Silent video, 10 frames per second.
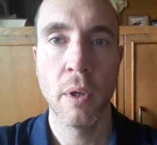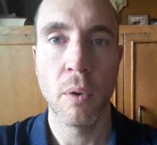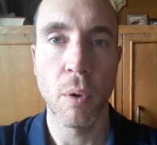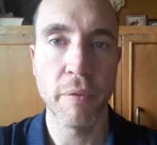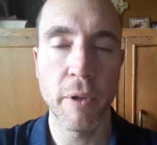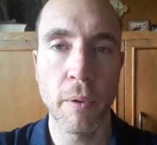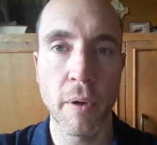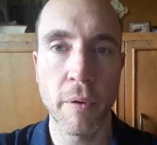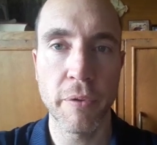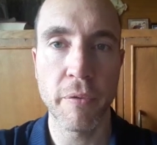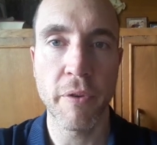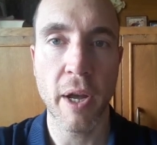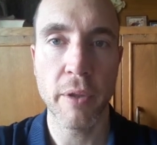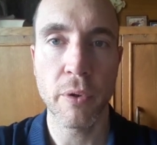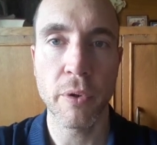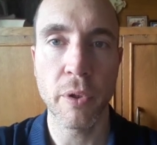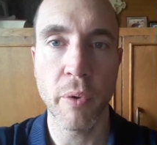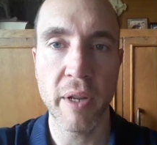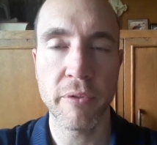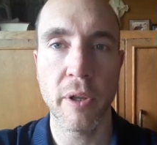or if their father or their
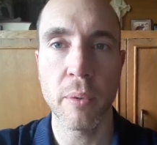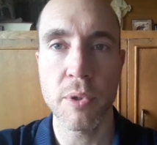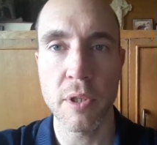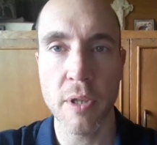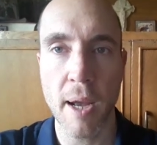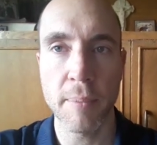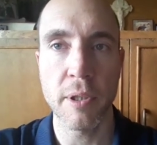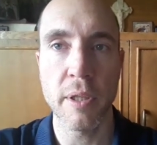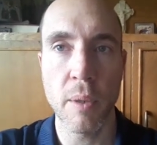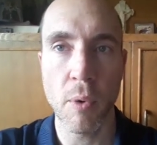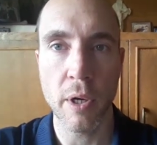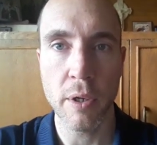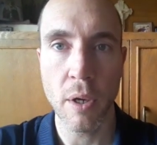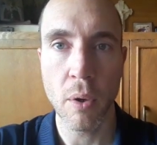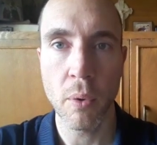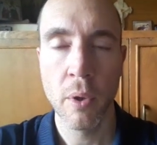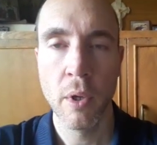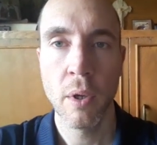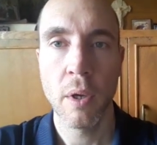grandfather was adopted and they want to know